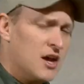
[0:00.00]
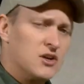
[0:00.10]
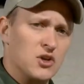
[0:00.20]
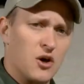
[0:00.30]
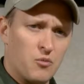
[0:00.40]

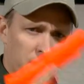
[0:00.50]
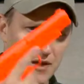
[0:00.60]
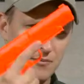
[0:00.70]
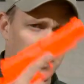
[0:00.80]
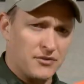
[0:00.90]
So when they
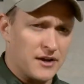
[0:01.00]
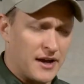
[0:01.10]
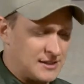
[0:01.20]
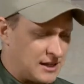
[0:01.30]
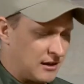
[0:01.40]
built the
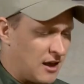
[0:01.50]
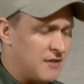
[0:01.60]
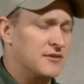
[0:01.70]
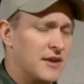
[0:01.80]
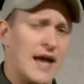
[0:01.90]

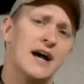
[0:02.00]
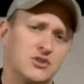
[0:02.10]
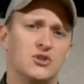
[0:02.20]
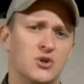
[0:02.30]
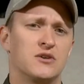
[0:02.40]
1911, they
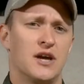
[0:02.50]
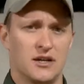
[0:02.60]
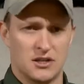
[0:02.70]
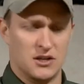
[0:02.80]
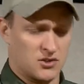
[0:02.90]
actually took that
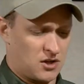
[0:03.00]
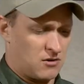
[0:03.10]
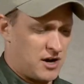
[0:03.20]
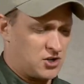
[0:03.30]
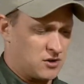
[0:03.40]
into
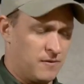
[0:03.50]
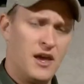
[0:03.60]
consideration.